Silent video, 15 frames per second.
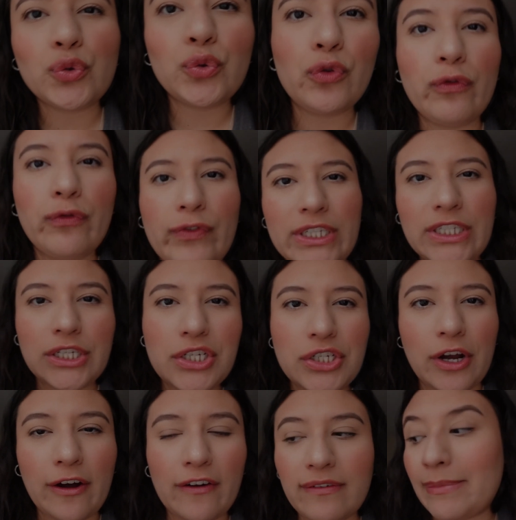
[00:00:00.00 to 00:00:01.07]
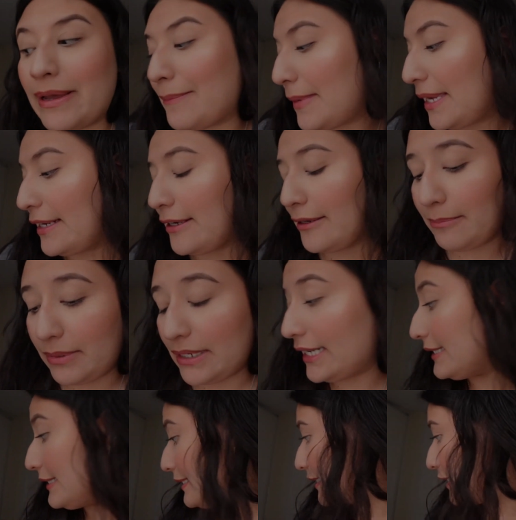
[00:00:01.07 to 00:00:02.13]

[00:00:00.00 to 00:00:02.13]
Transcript: finish off my makeup, I did